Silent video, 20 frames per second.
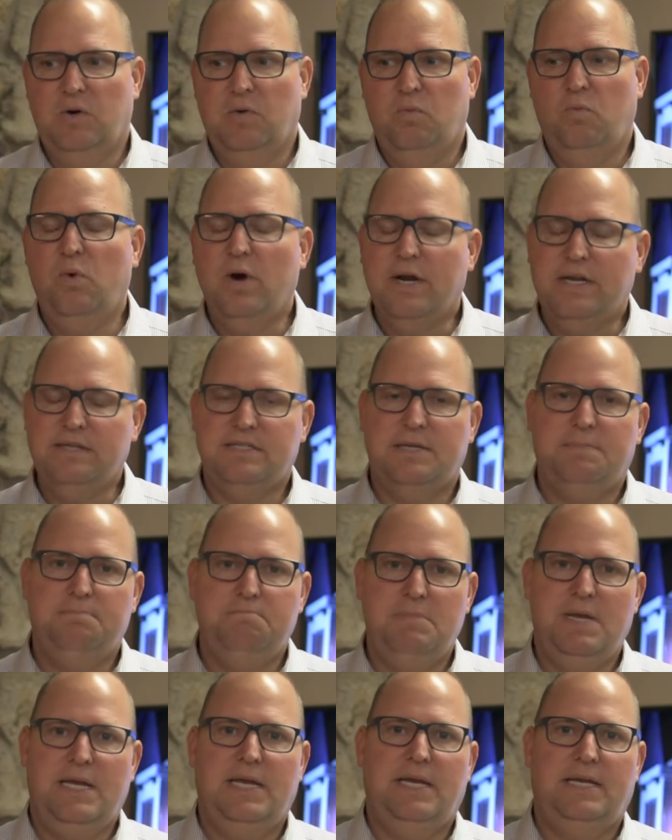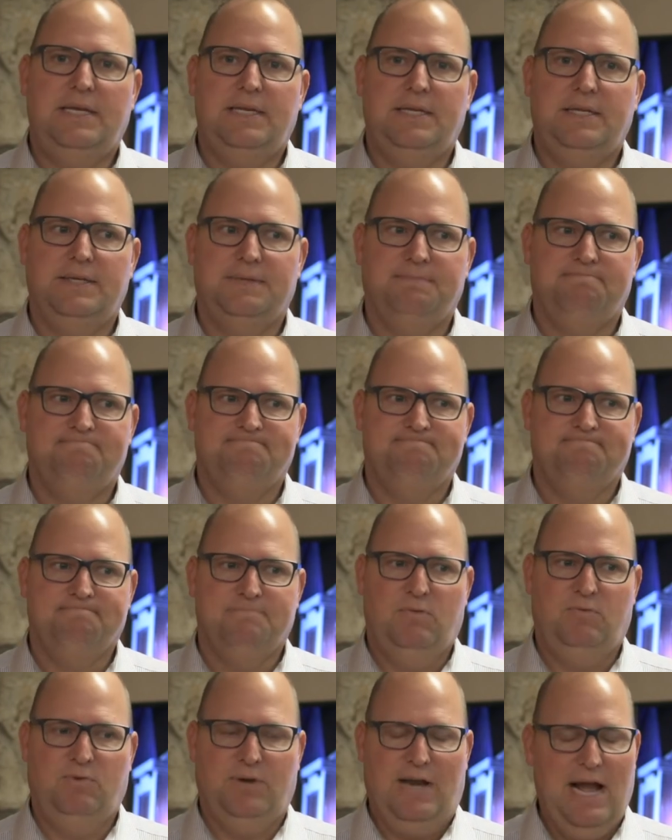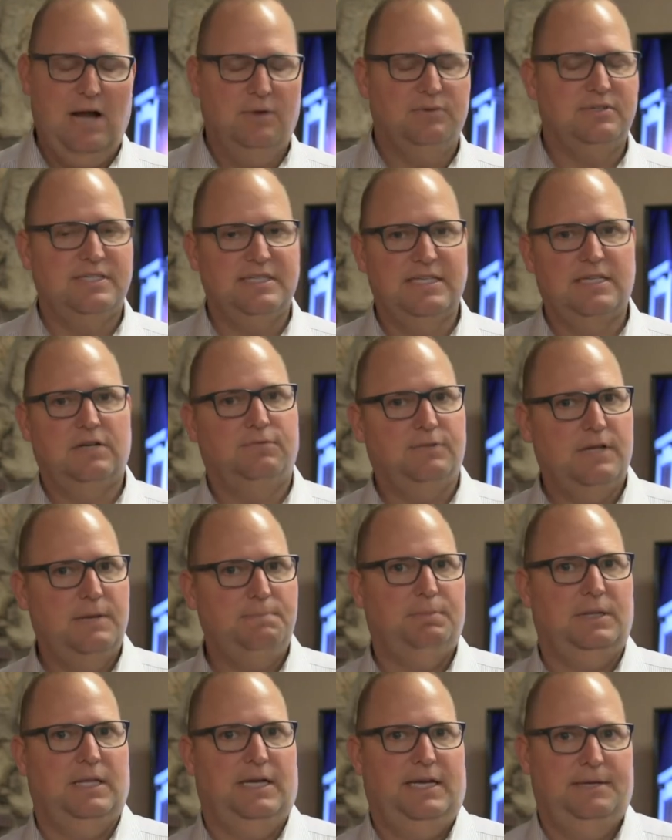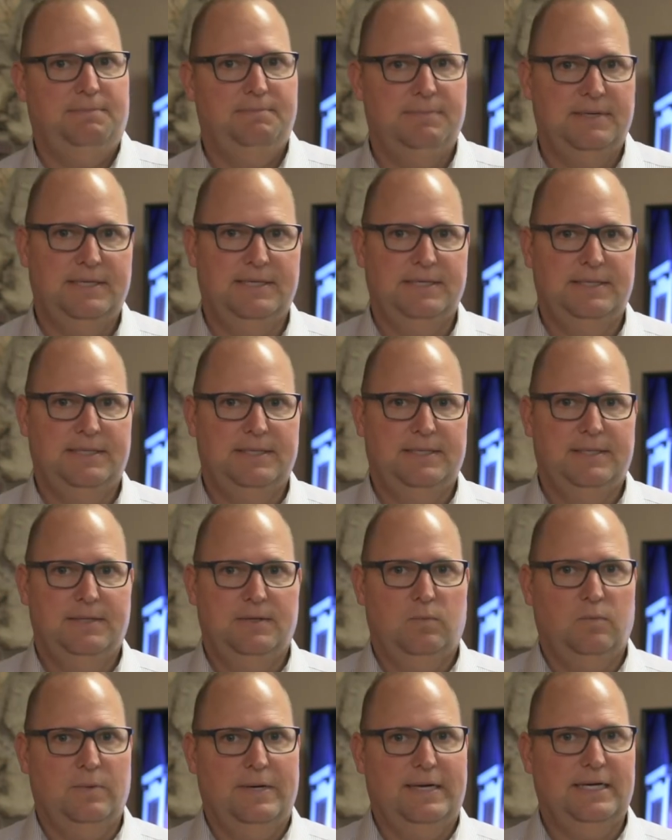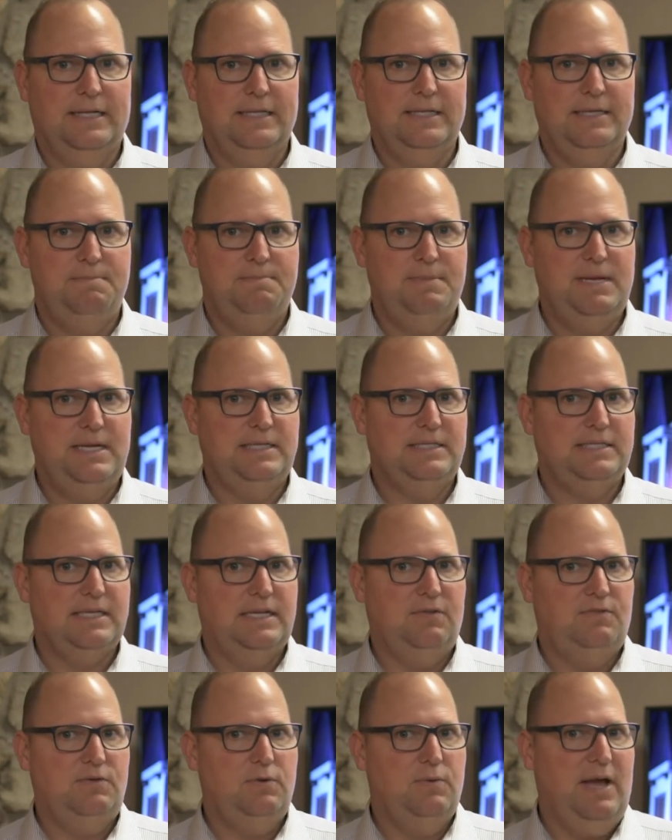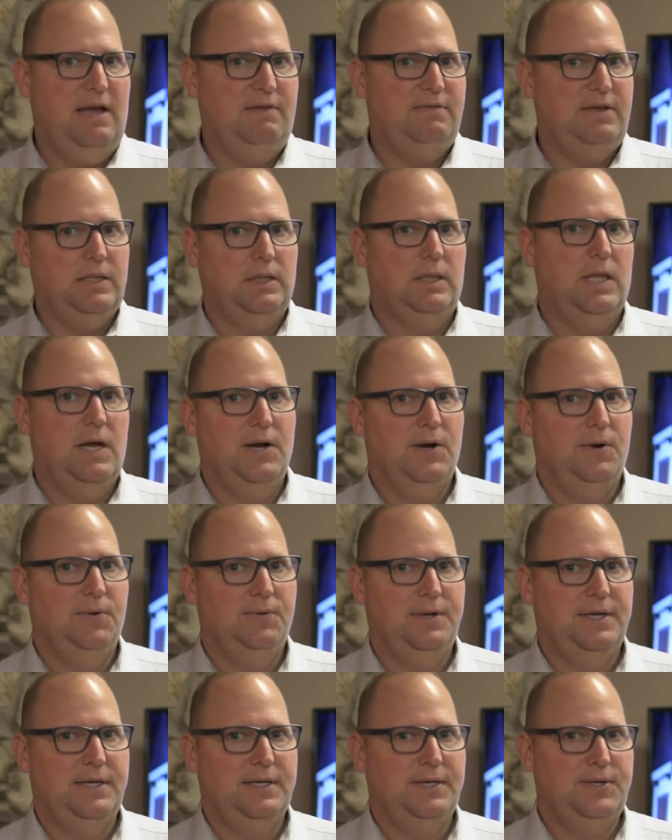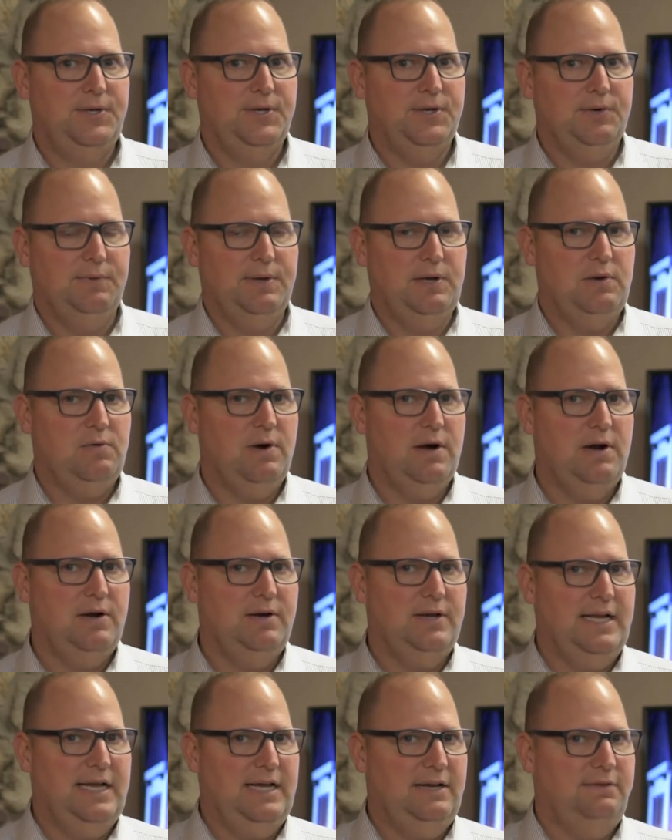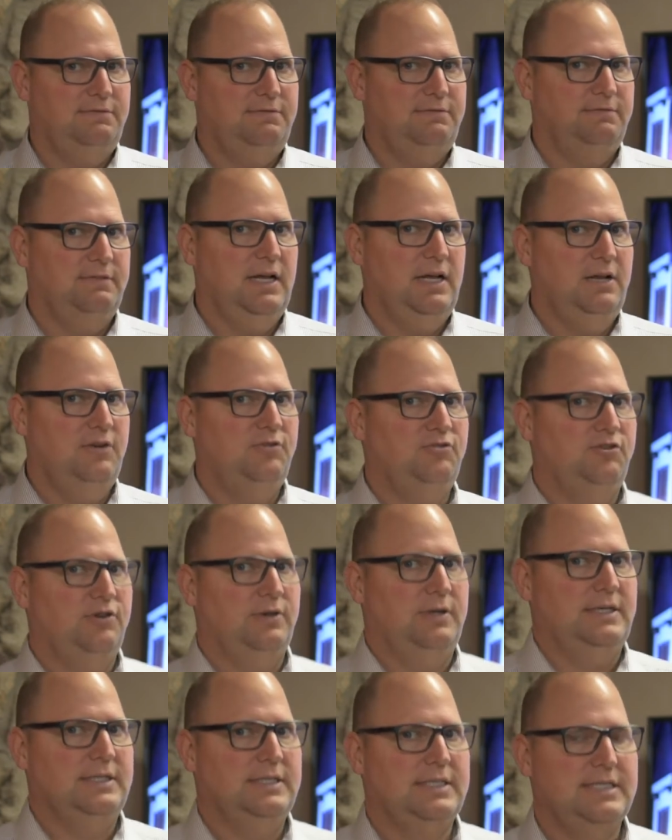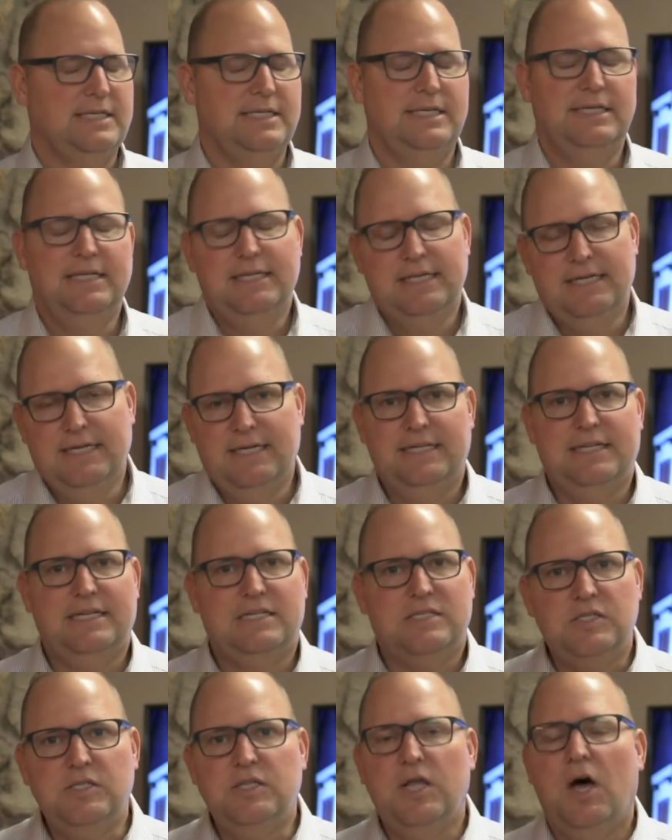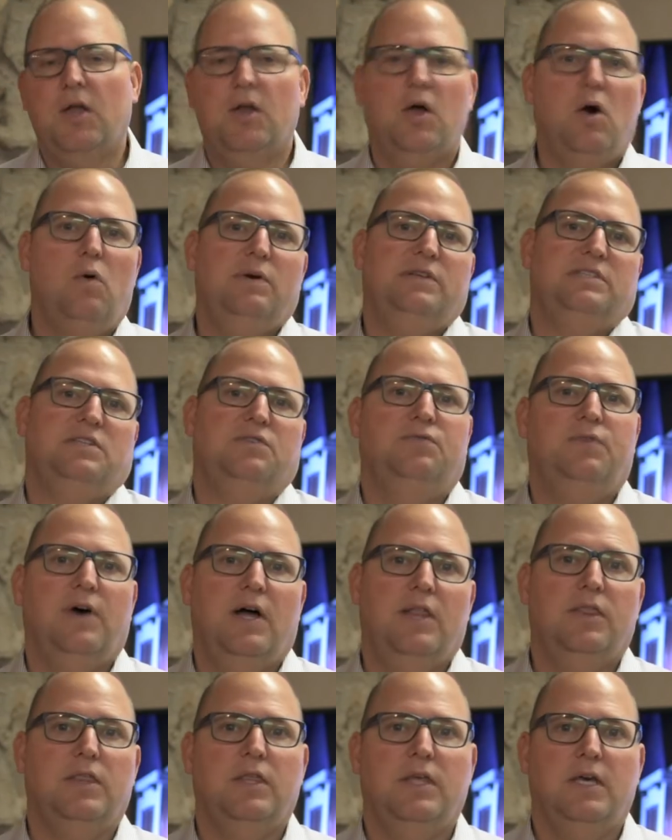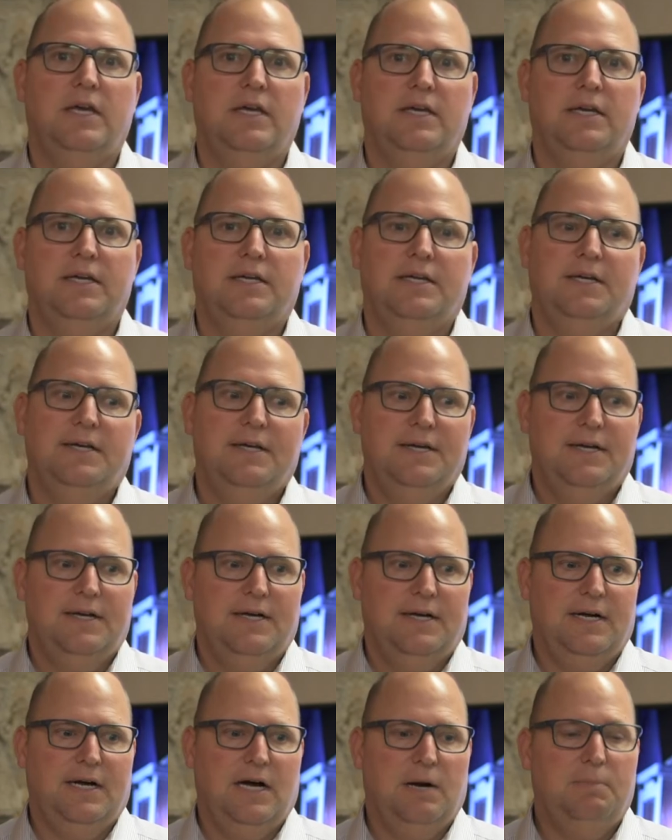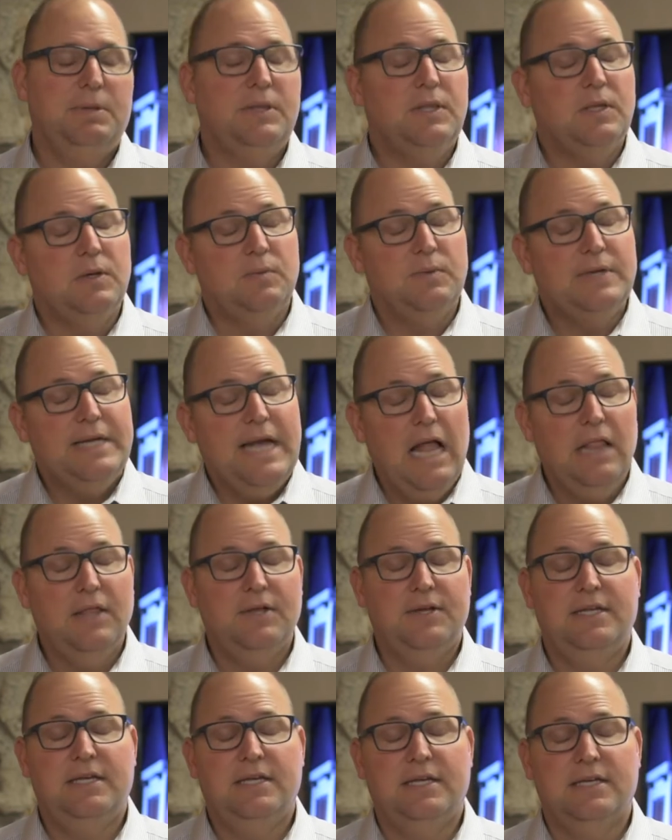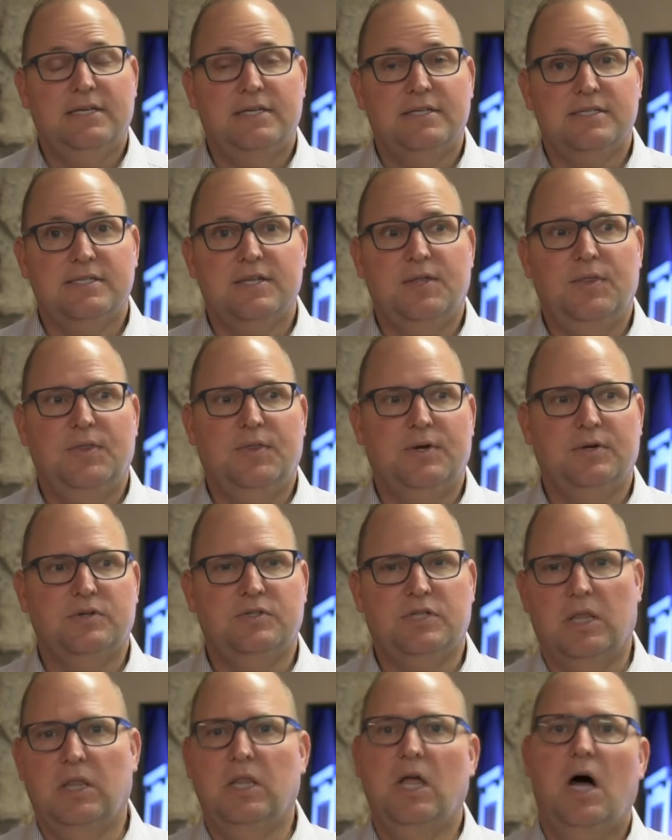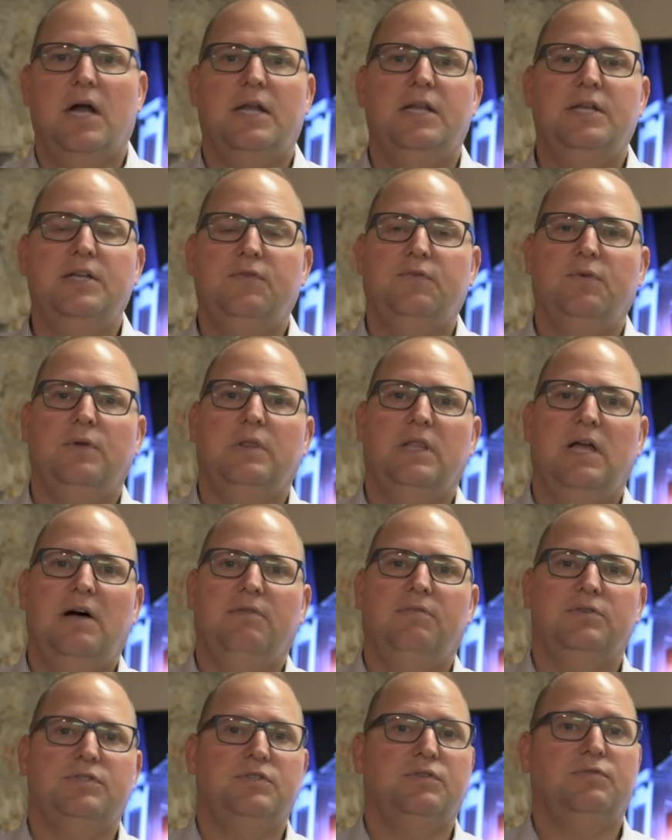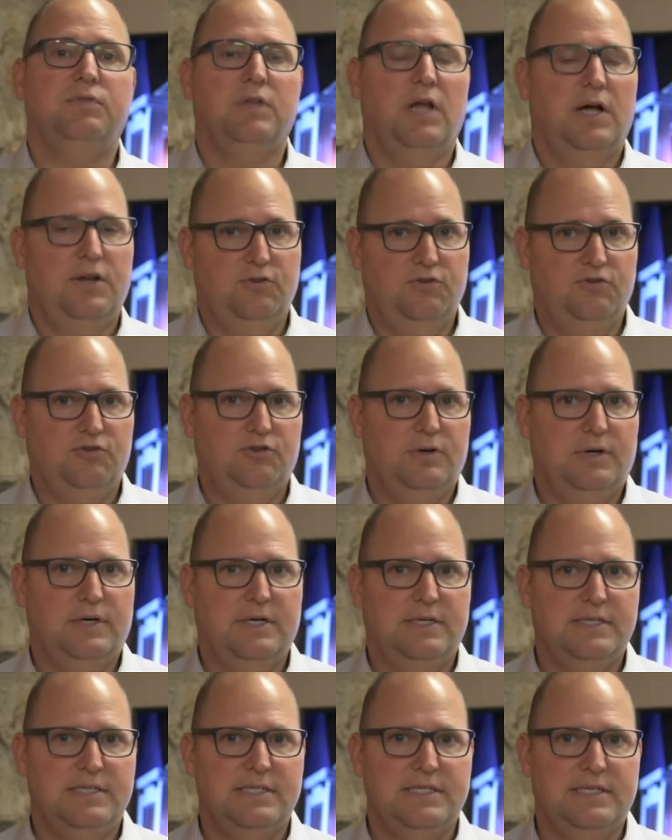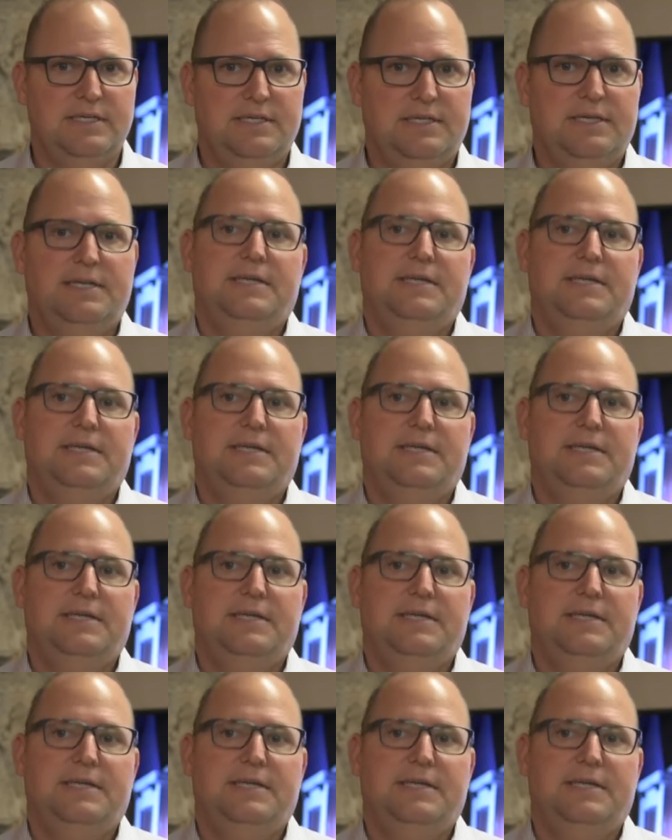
what does it mean if your house is in a floodplain? Well, it means that if you have a loan, you're required to have flood insurance. And that's not always a fun thing. Uh, but the reality is there's a lot of different levels of flood insurance.